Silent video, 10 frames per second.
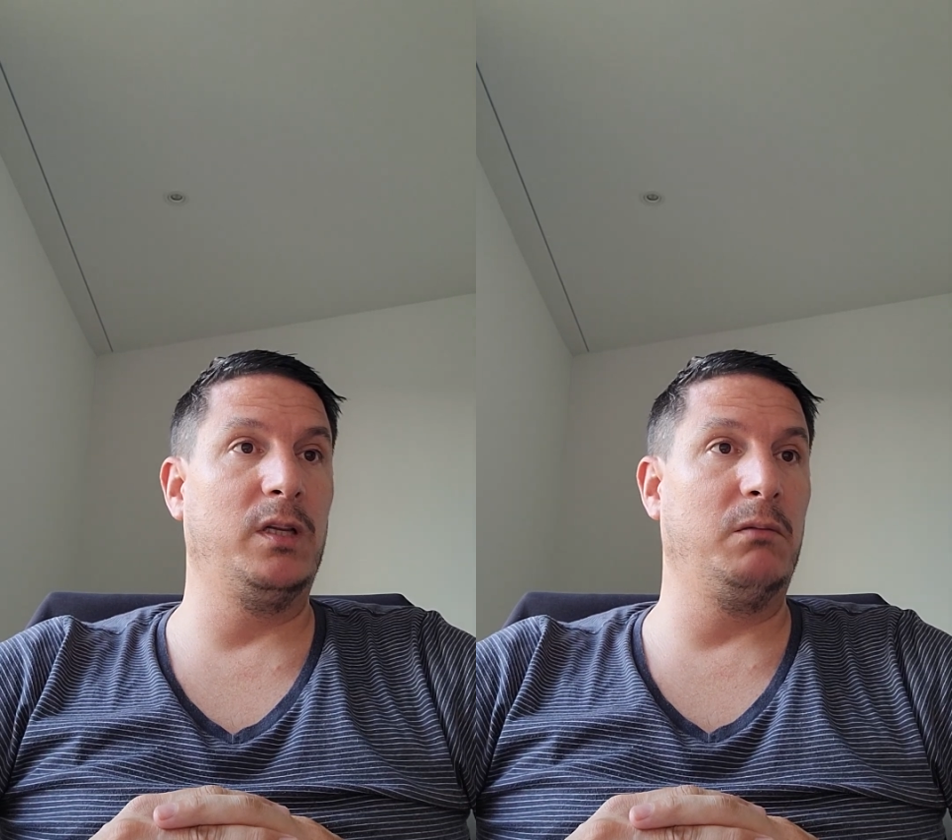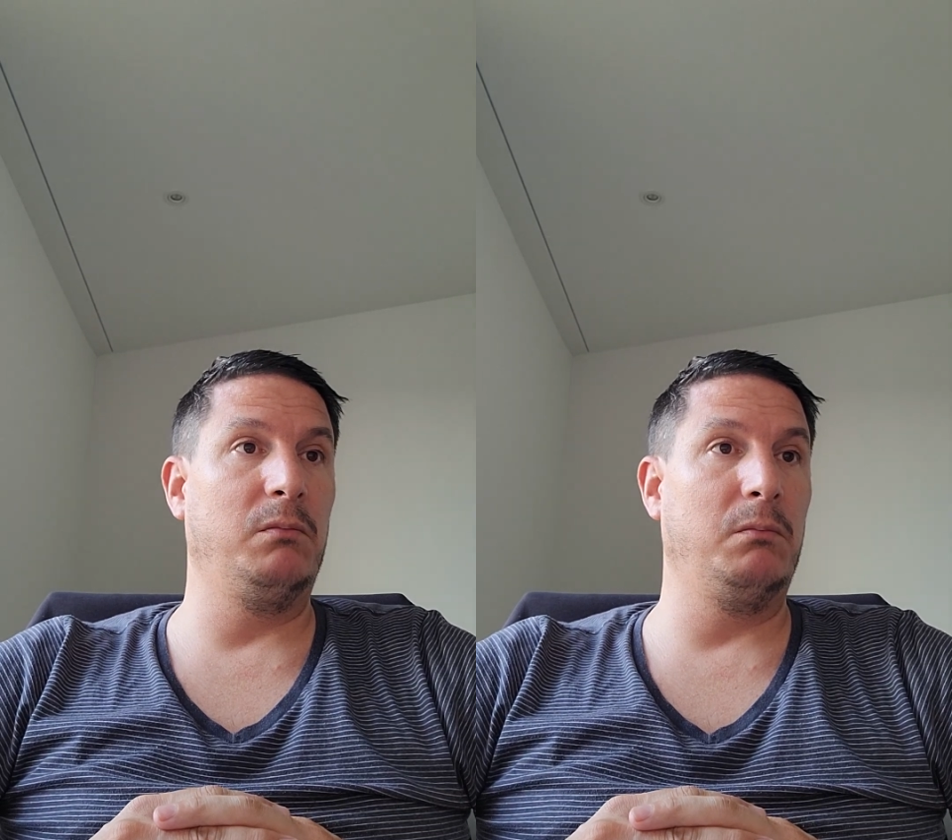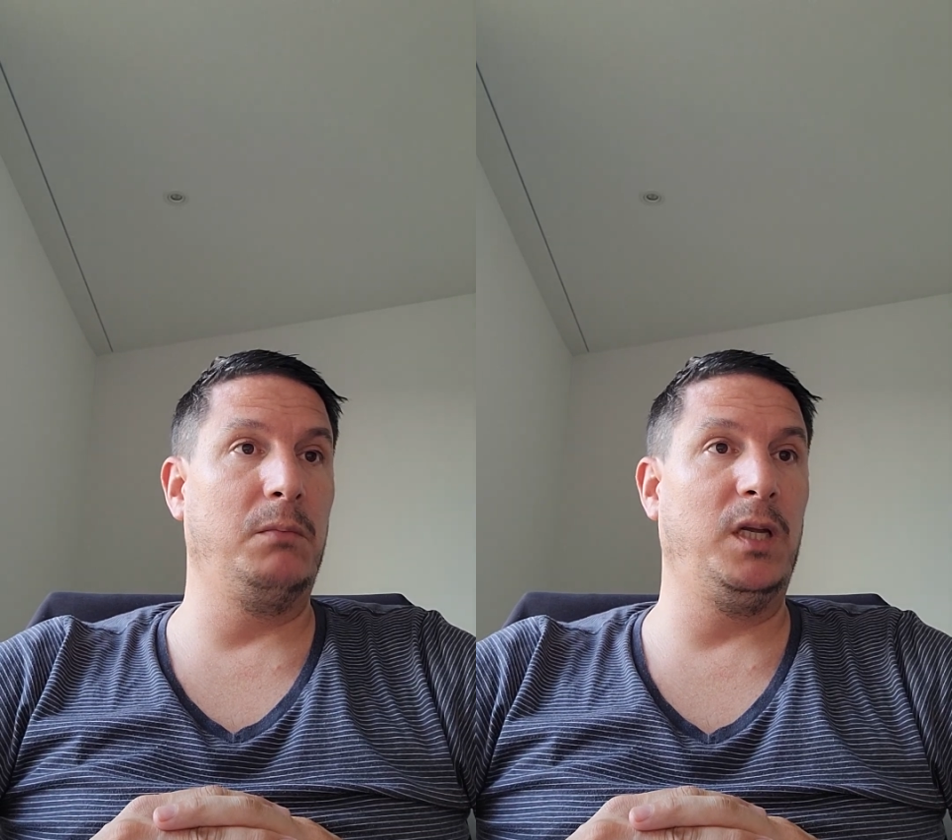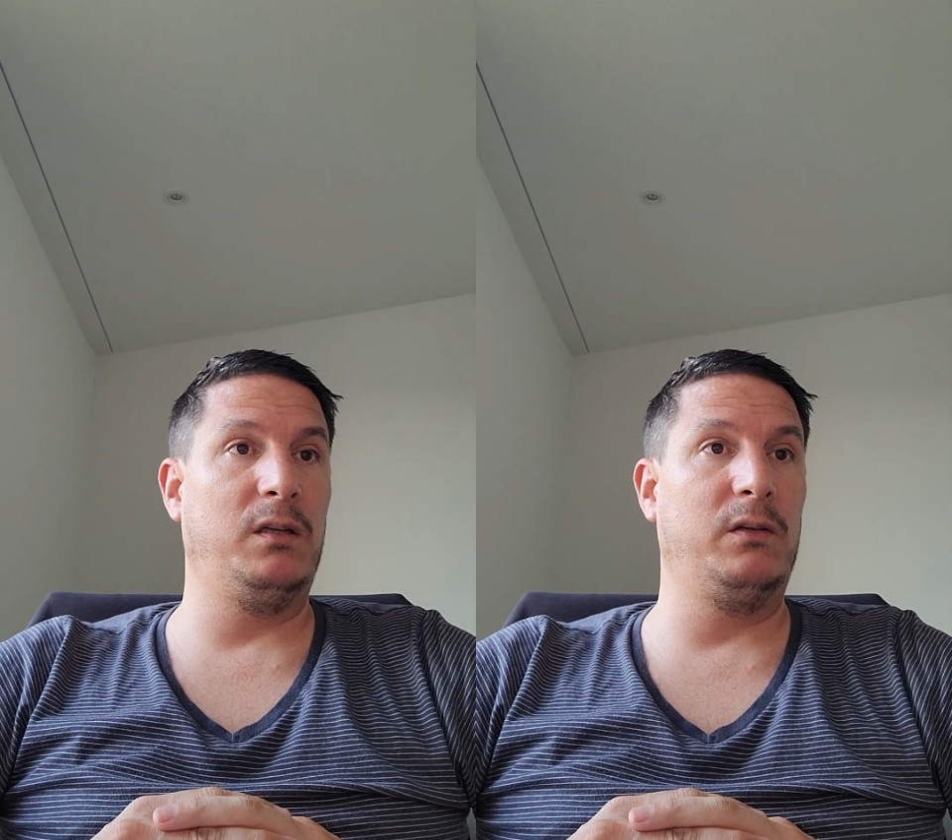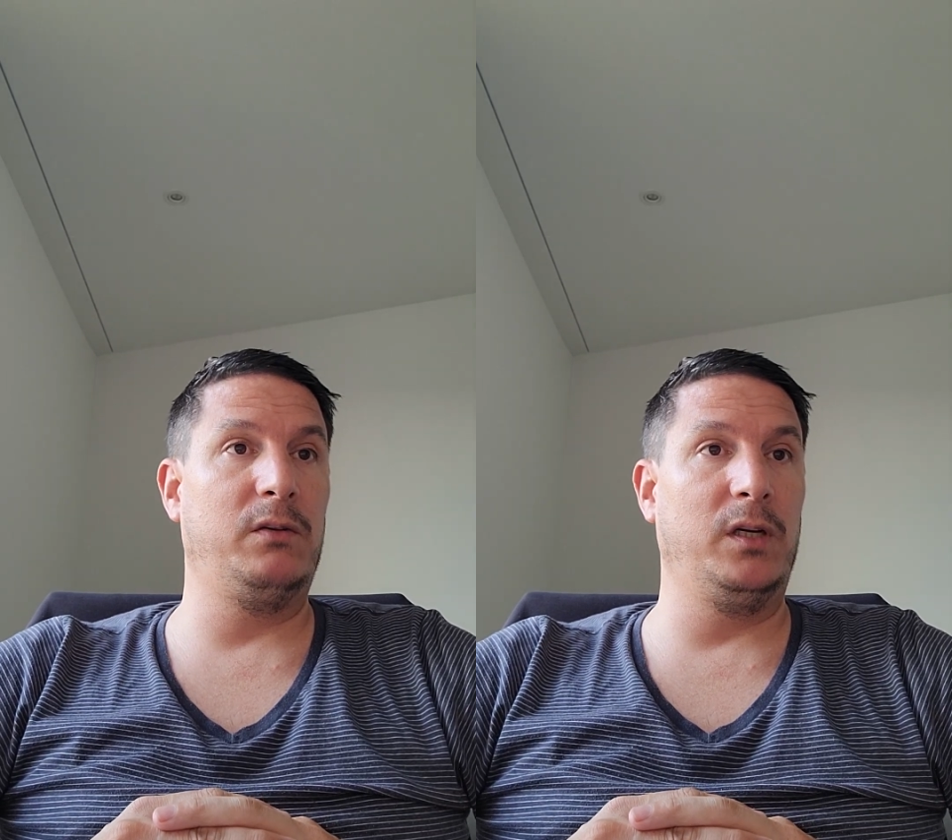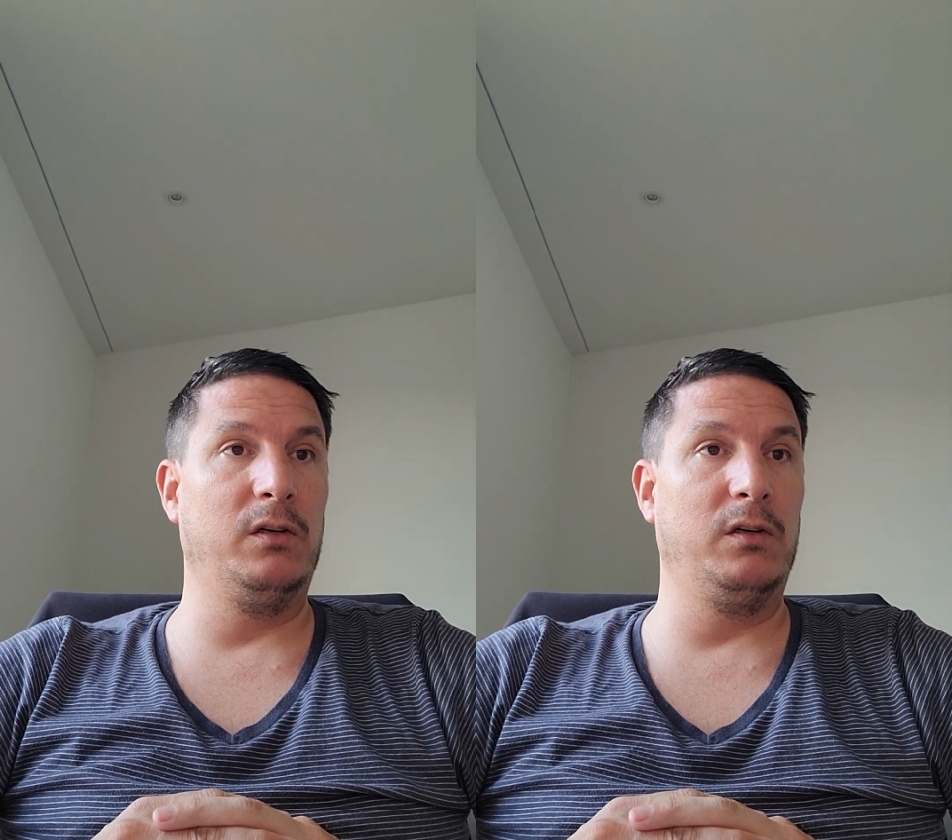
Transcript: then meet the three